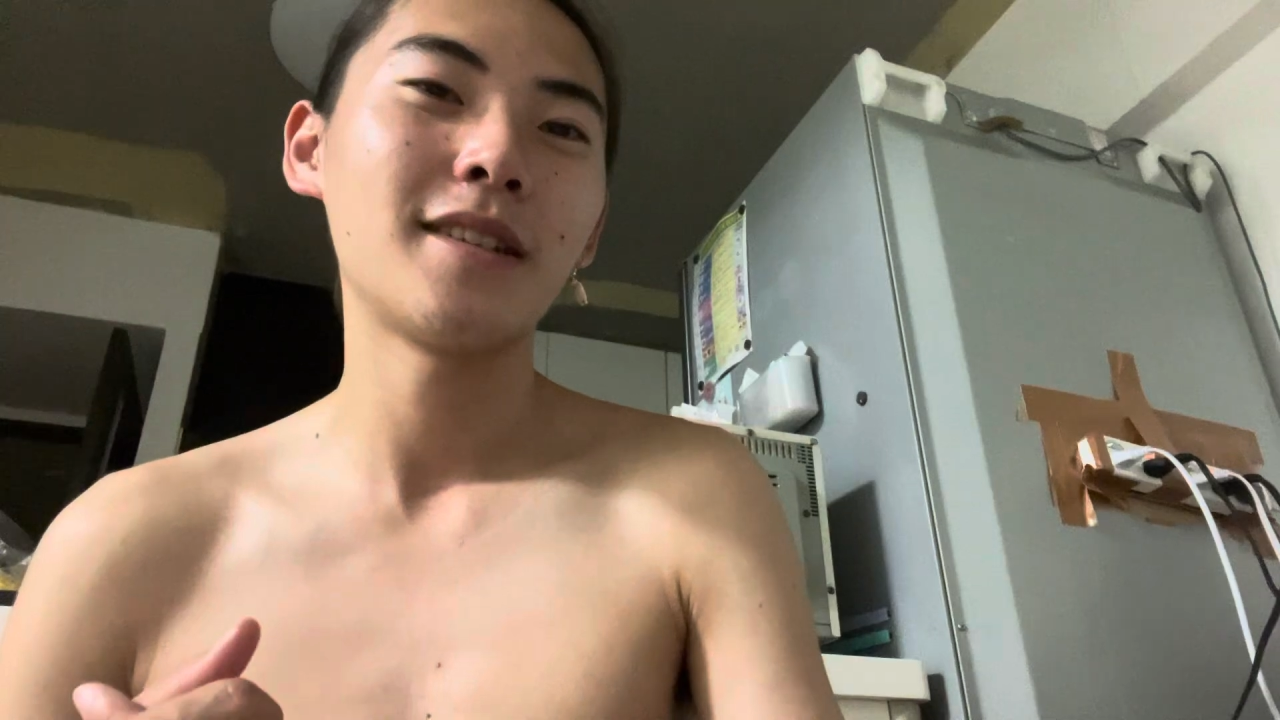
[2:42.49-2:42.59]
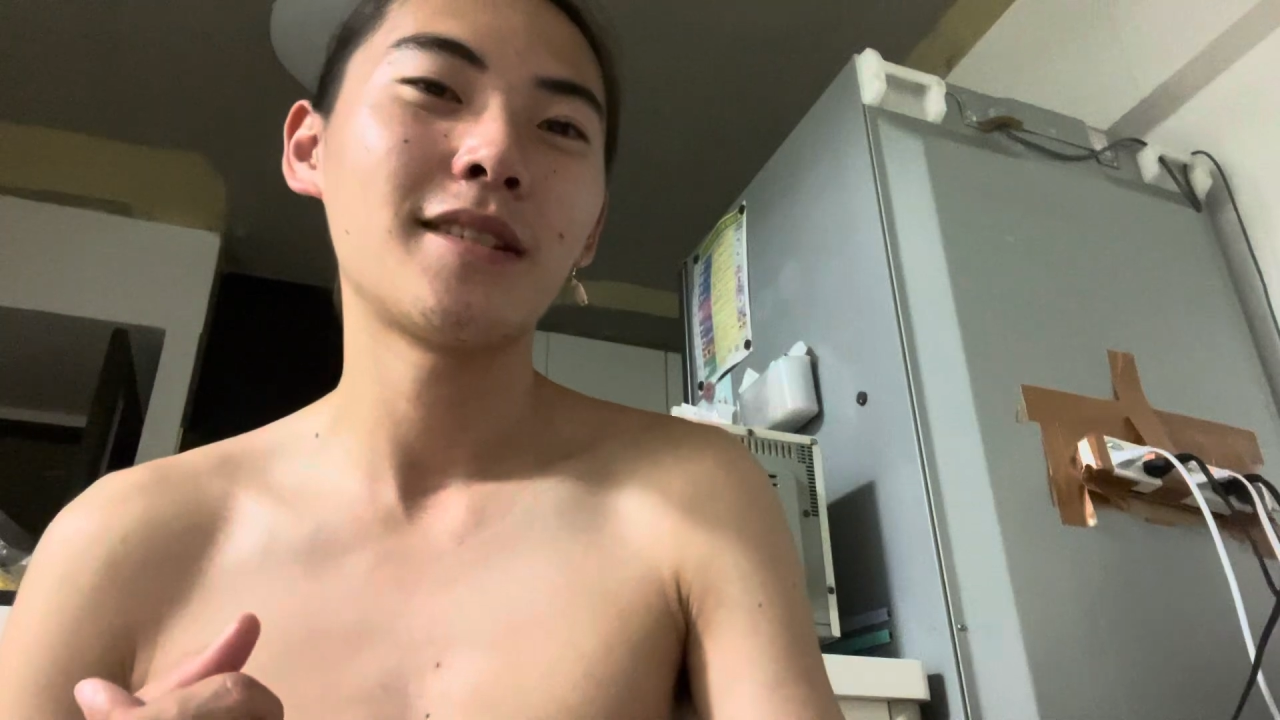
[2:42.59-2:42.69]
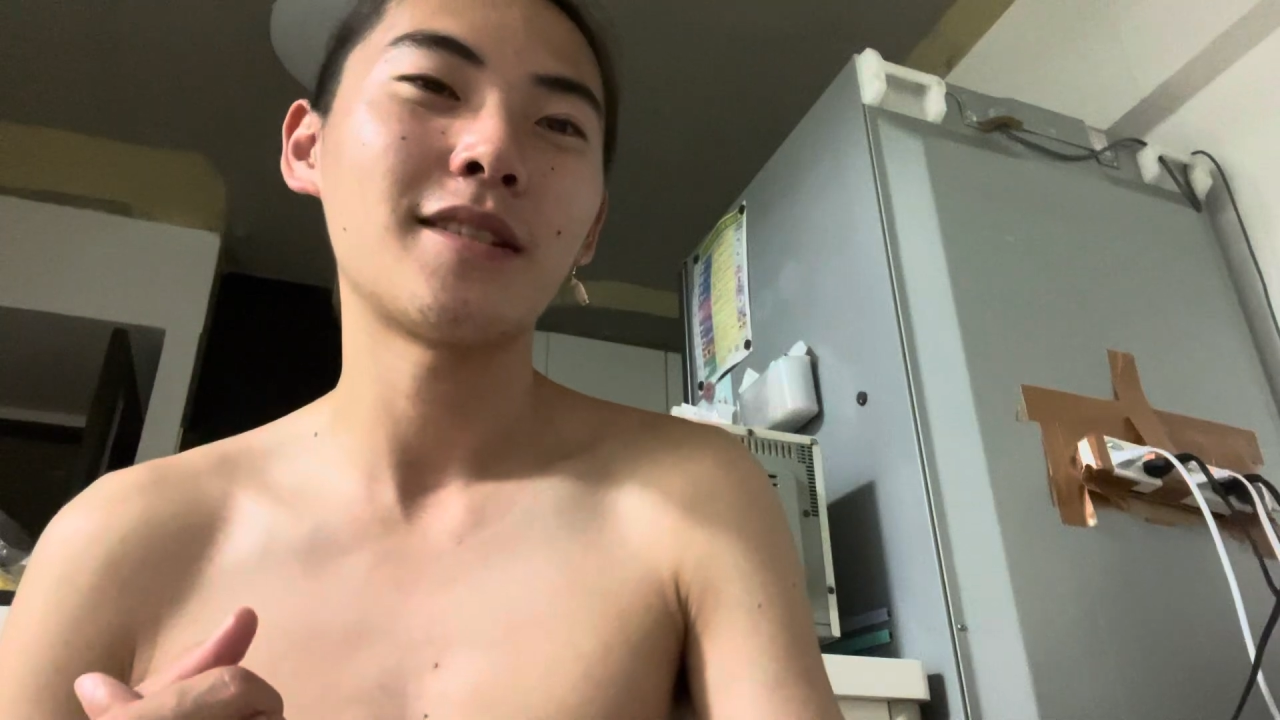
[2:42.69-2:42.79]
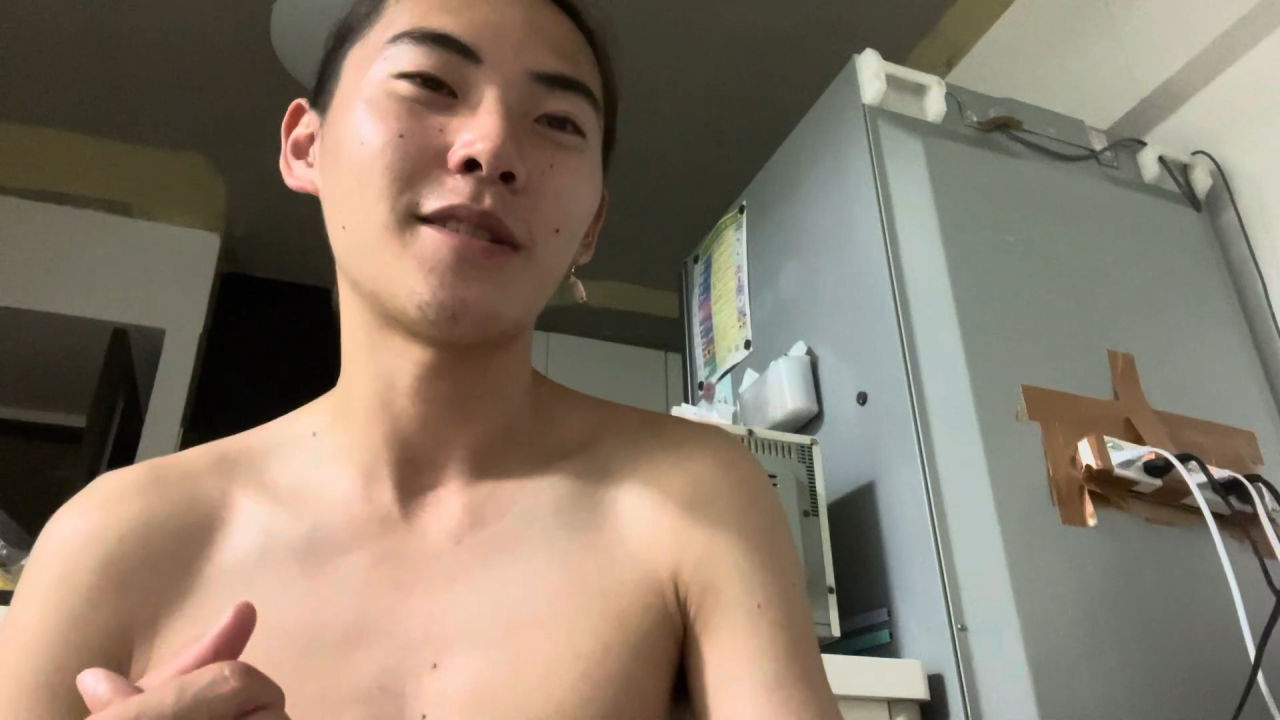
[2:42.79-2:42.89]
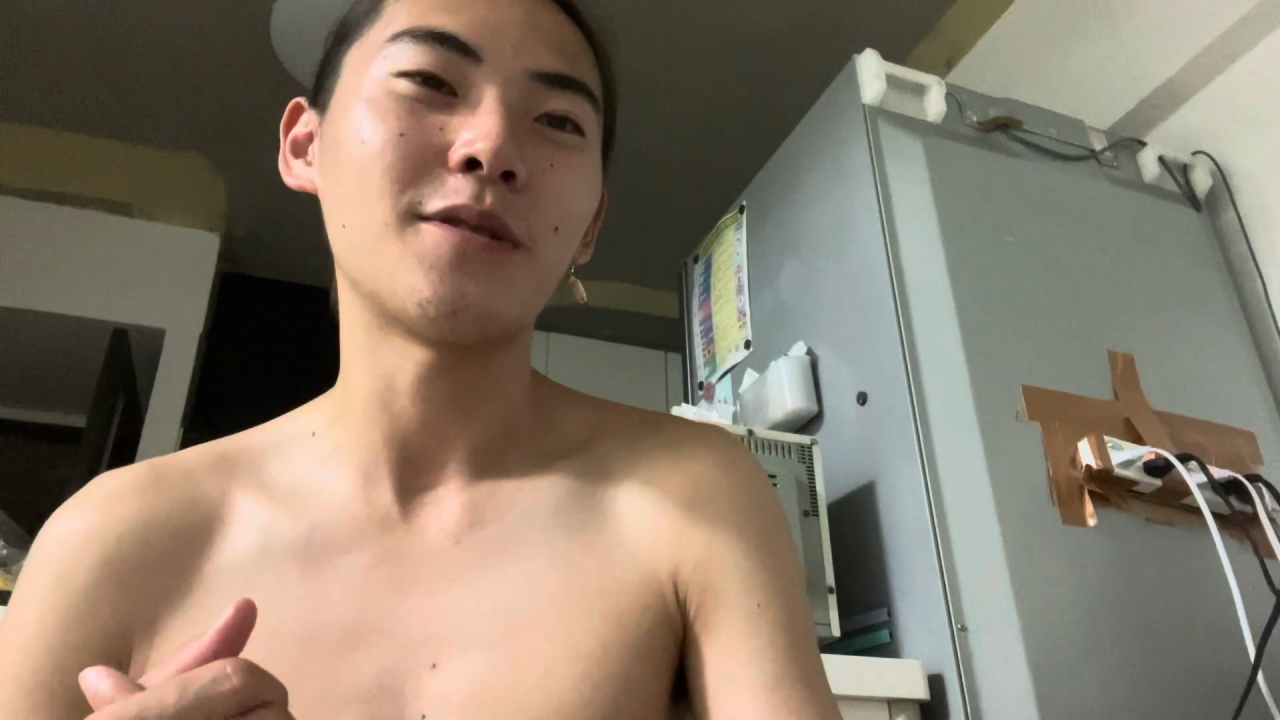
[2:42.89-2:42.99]

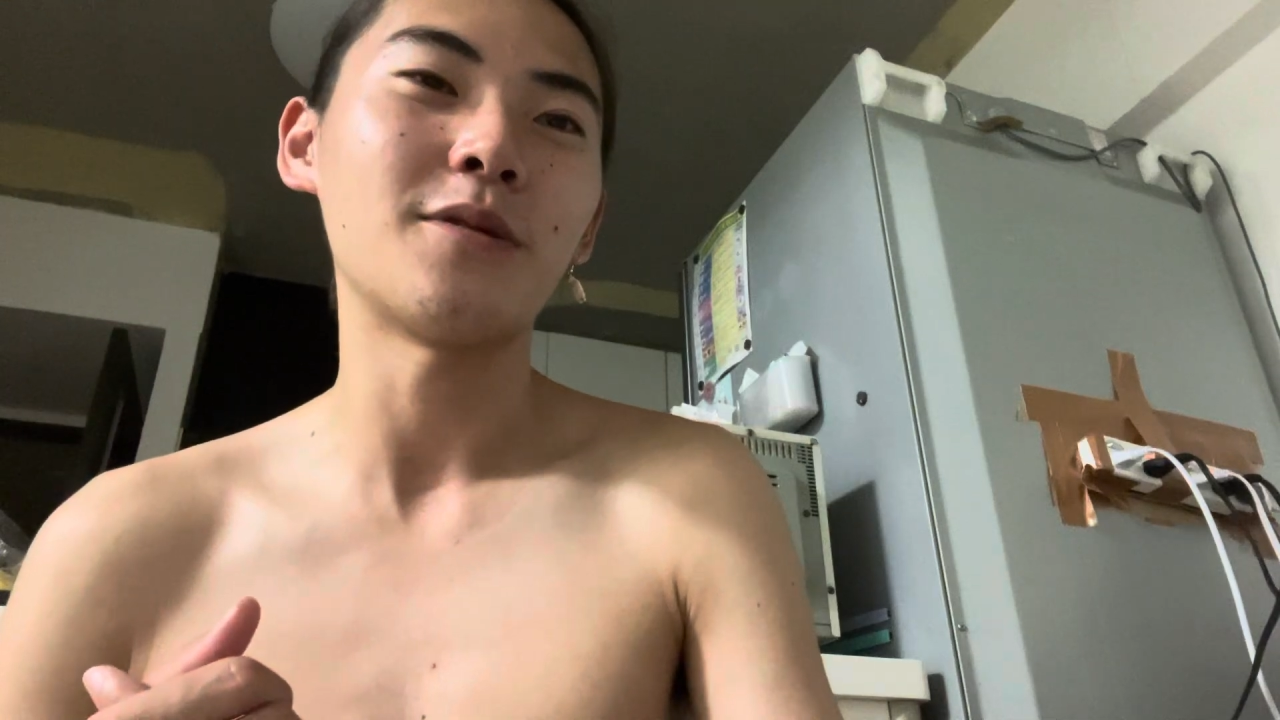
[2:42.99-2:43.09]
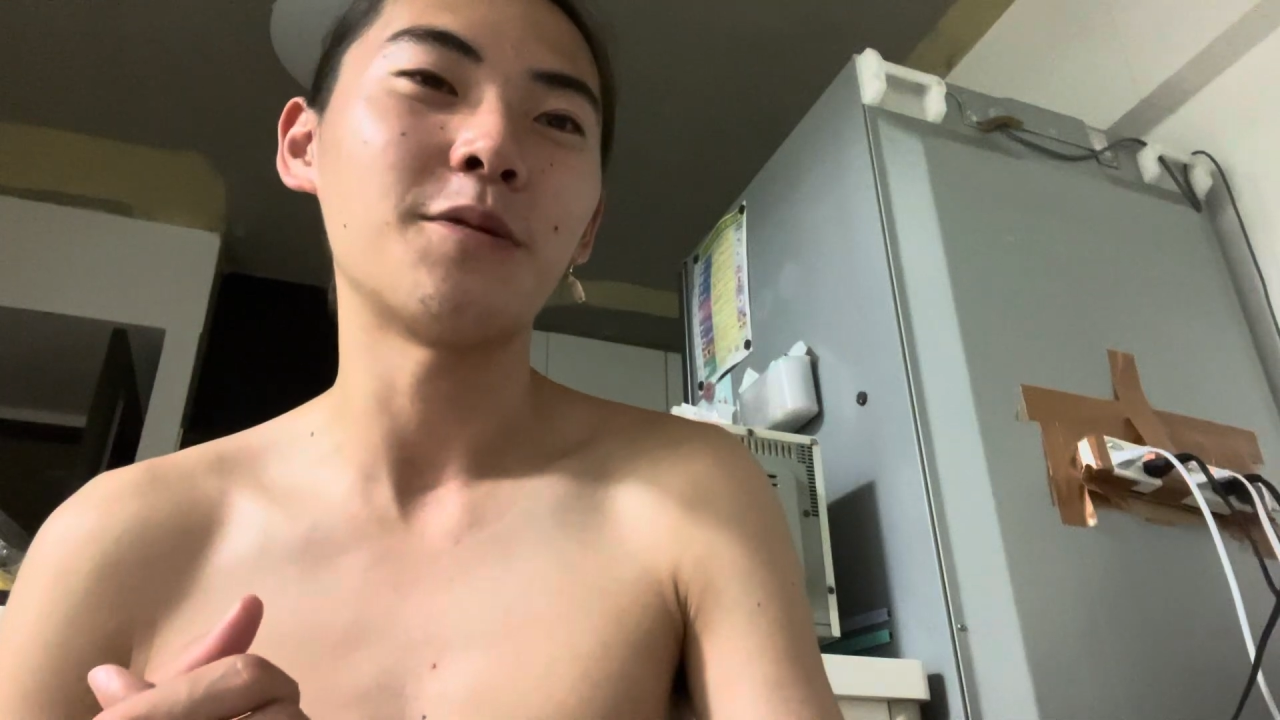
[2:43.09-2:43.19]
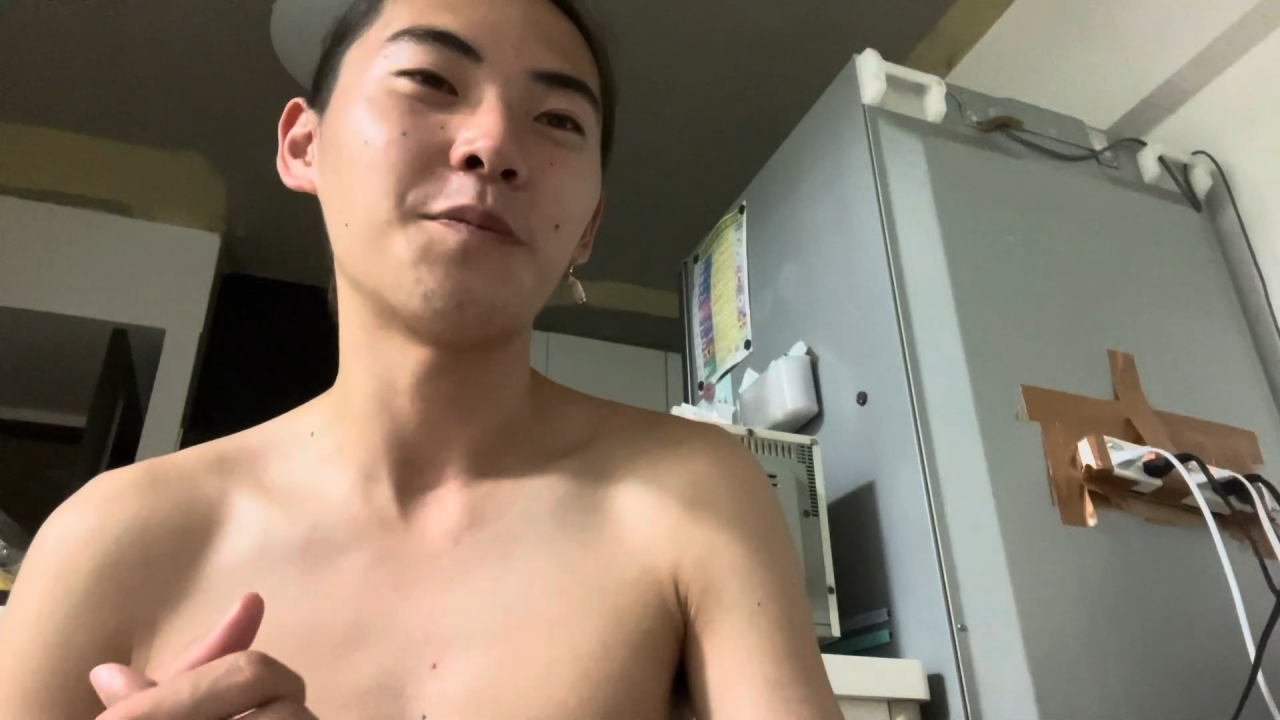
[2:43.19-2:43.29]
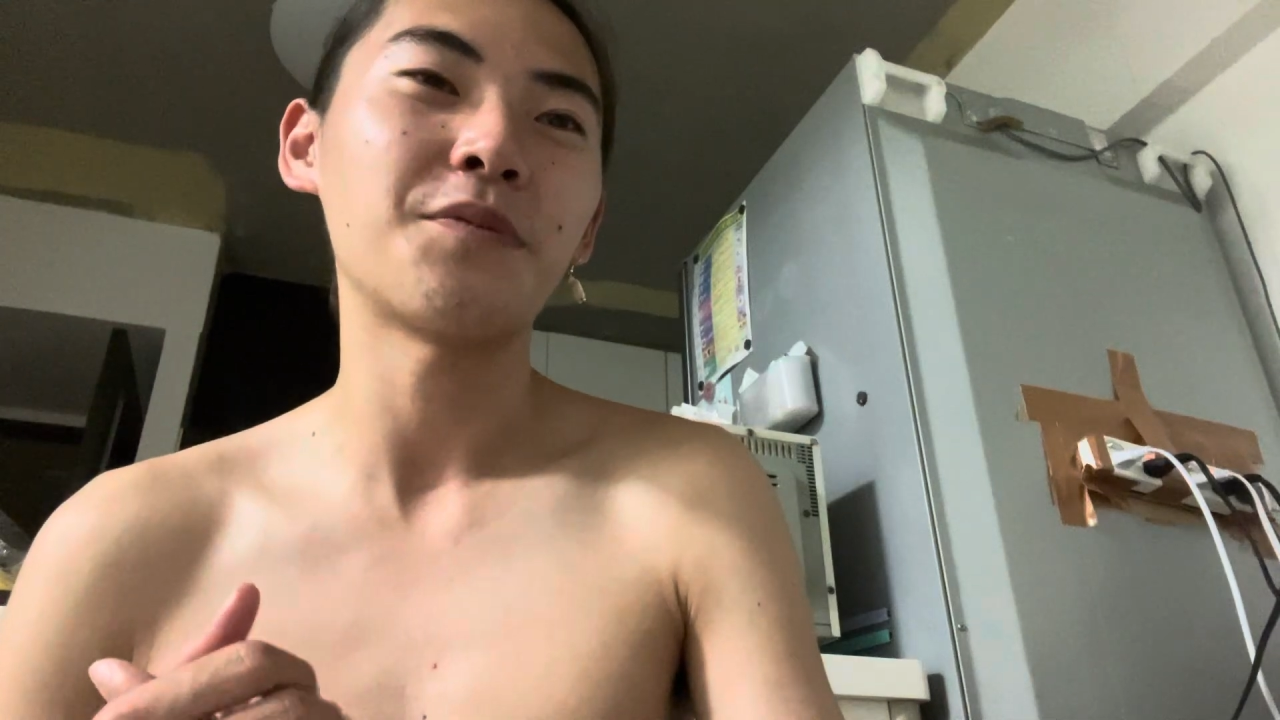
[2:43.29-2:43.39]
So